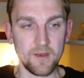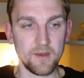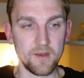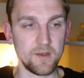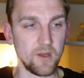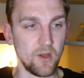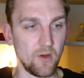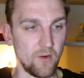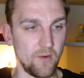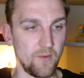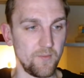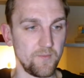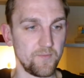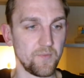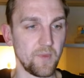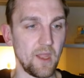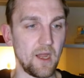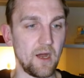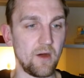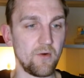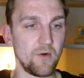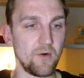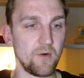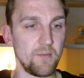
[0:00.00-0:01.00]
No,
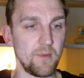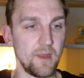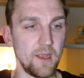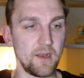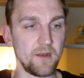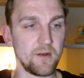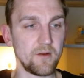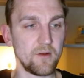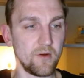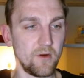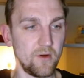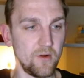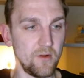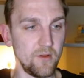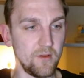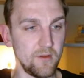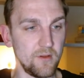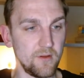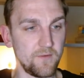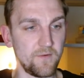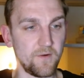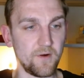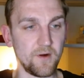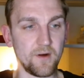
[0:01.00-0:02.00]
our main
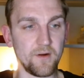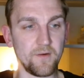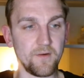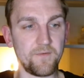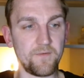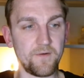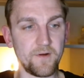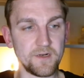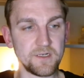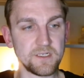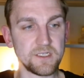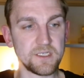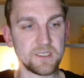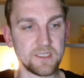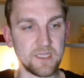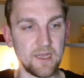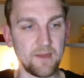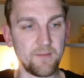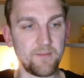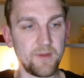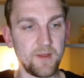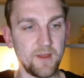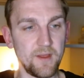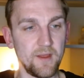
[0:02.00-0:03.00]
goal for a first
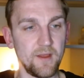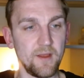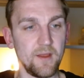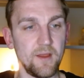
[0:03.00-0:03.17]
step